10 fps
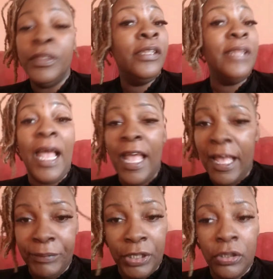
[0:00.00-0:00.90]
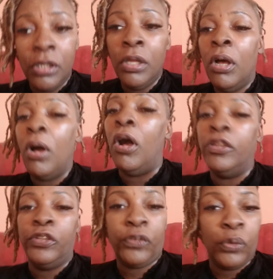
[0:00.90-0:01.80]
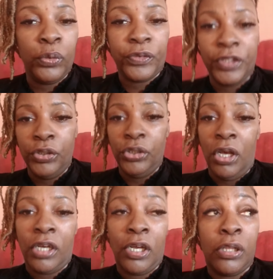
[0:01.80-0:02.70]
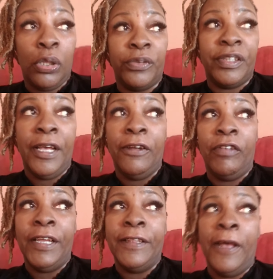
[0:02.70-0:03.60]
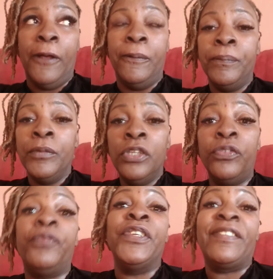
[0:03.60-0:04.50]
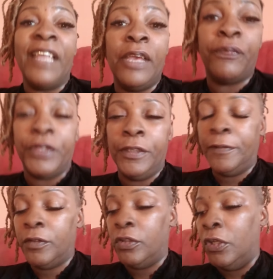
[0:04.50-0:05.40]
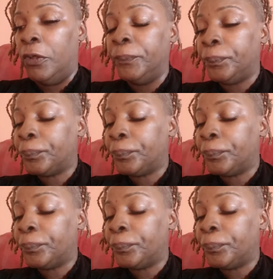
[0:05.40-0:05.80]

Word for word: Not happening. All the schools in New York are closed down right now for safety, you know?